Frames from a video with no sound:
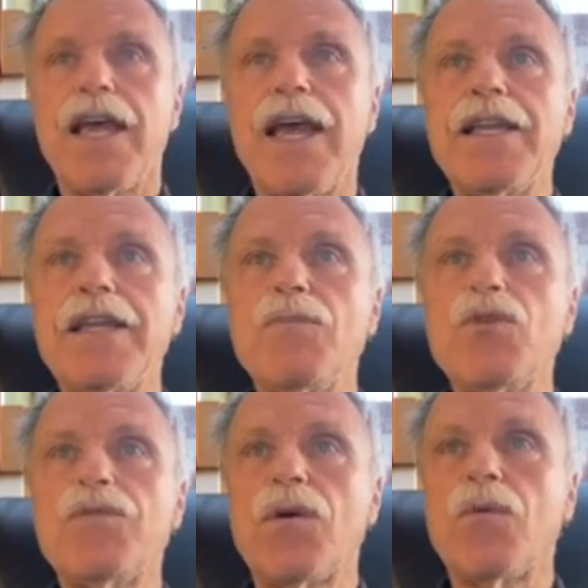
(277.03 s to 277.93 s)
Any
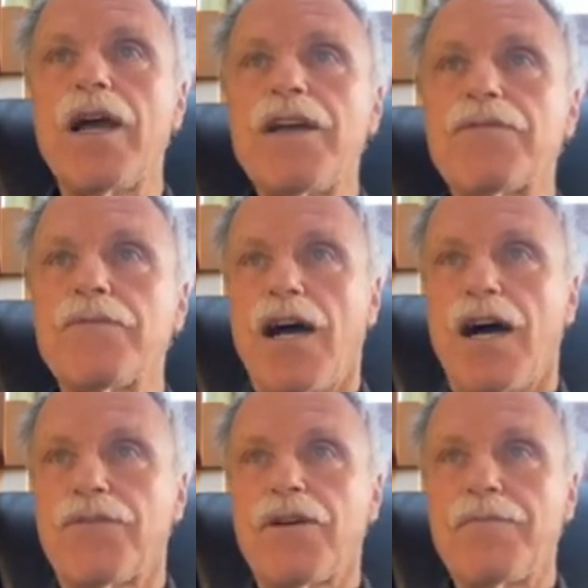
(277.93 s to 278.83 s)
move away from
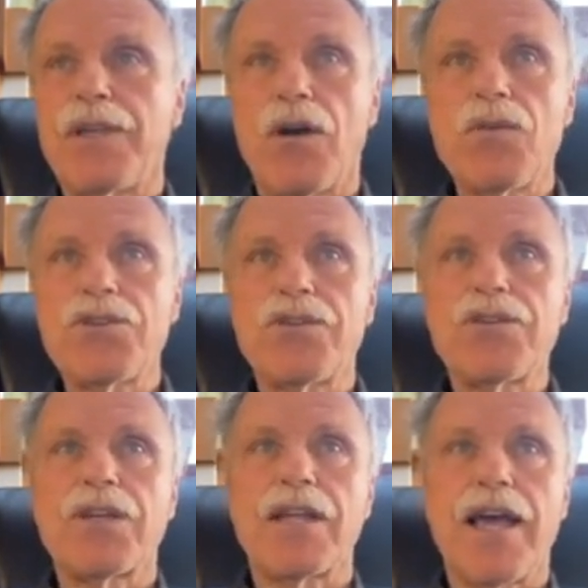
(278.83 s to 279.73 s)
the ocean
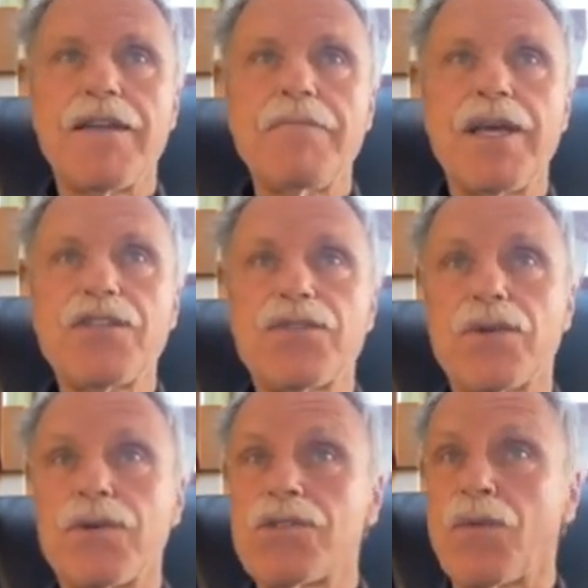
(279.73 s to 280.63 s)
to land-based
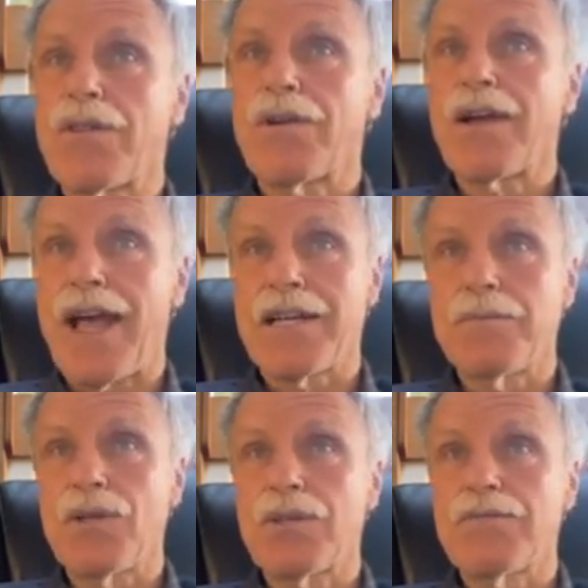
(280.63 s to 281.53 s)
foods, whether
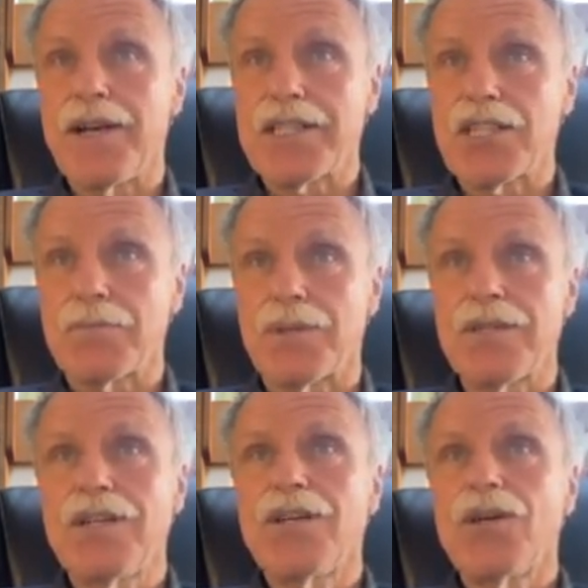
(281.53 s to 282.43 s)
animal or
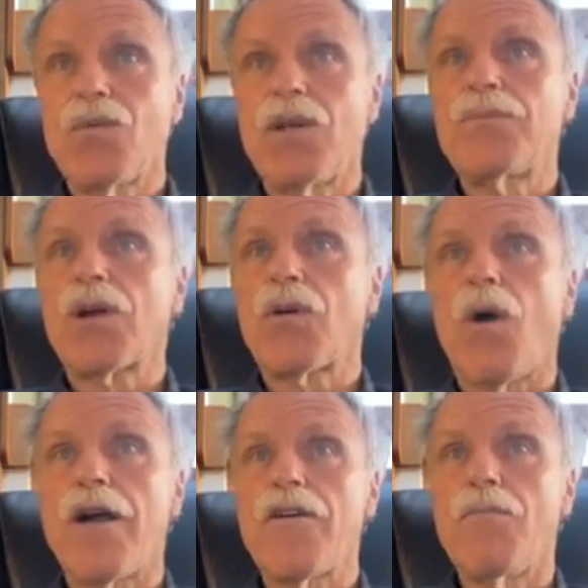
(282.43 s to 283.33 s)
vegetable, would
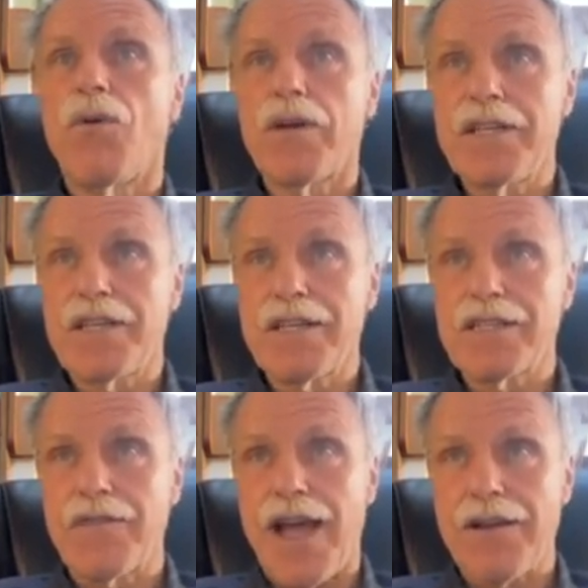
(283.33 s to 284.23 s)
require more
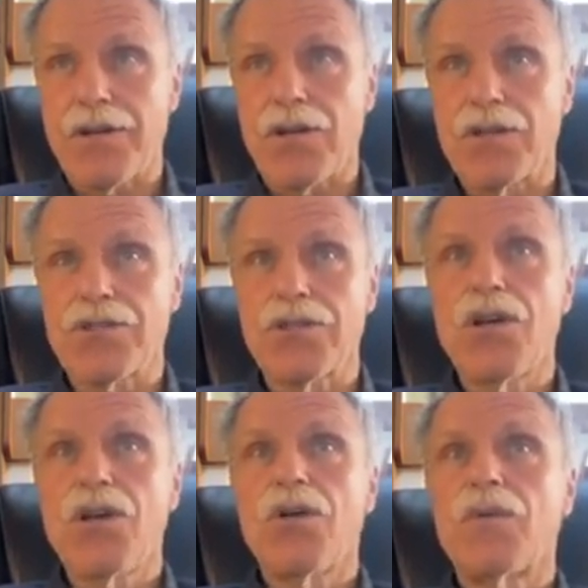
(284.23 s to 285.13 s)
intensive
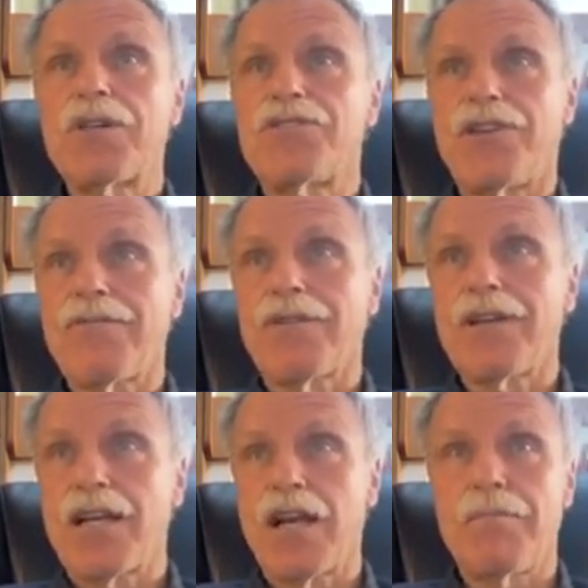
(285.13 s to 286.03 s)
agriculture, which
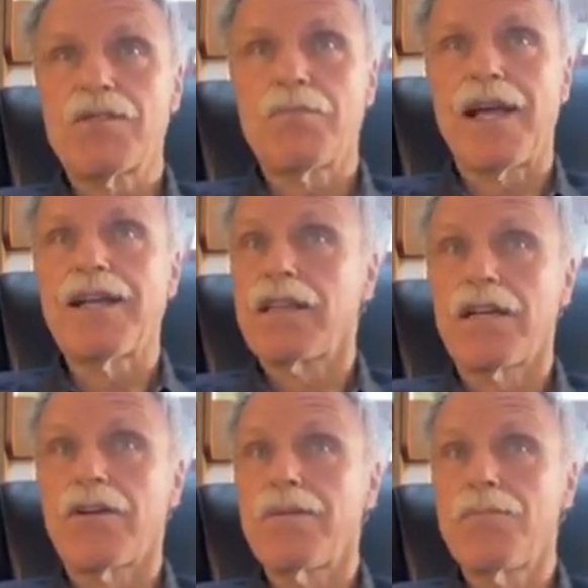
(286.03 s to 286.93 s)
generally comes by
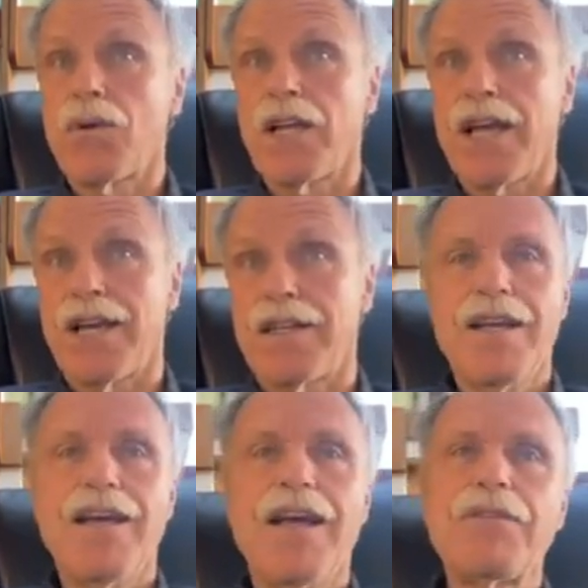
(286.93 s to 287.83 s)
clearing more
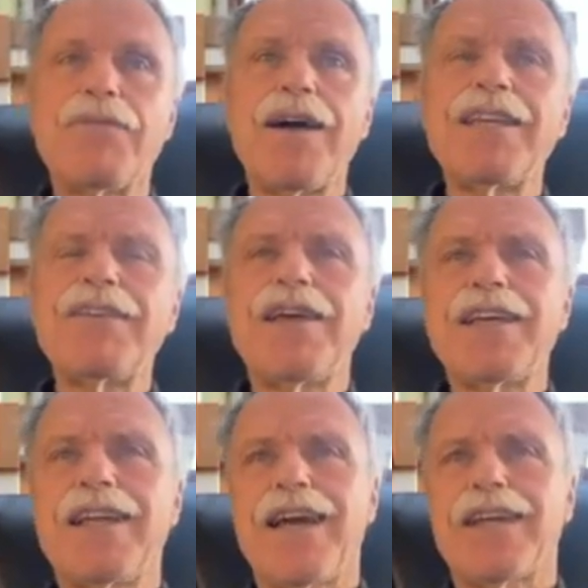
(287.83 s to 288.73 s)
land. And finally,
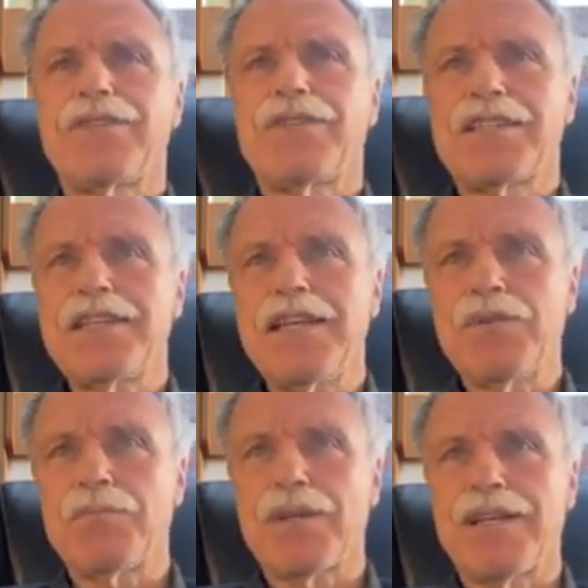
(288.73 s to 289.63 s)
vegan activists seem
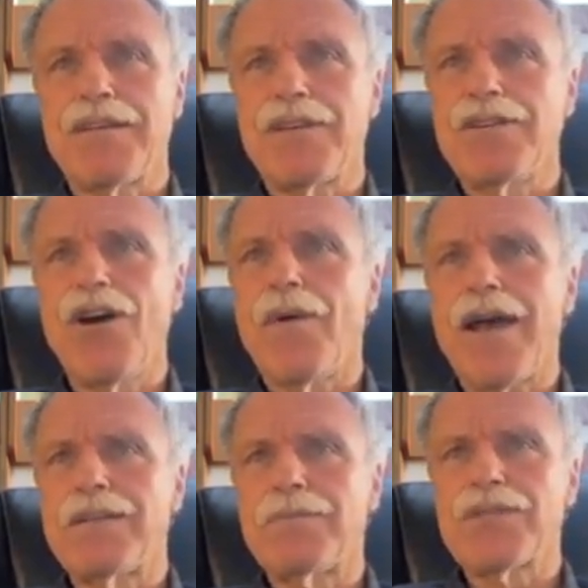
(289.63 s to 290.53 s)
to believe that no
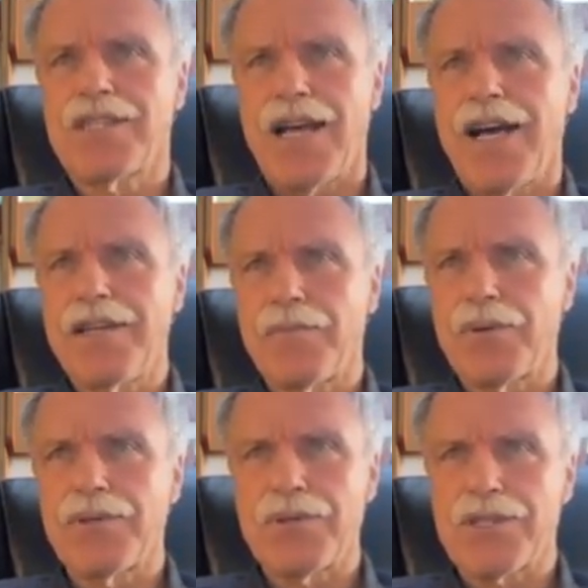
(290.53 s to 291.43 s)
animals die to
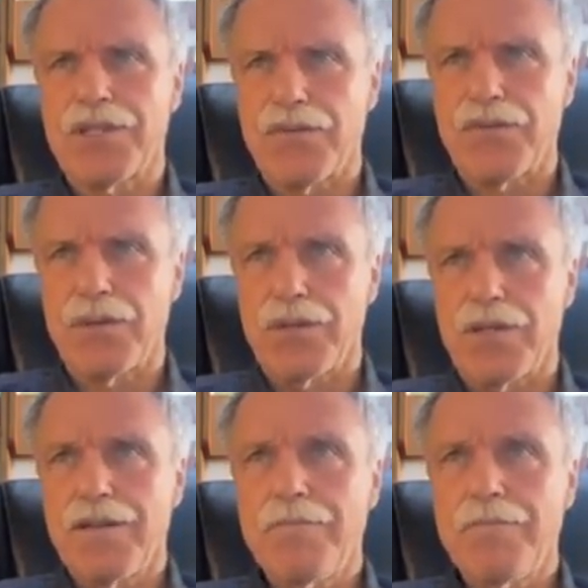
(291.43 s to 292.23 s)
produce their food.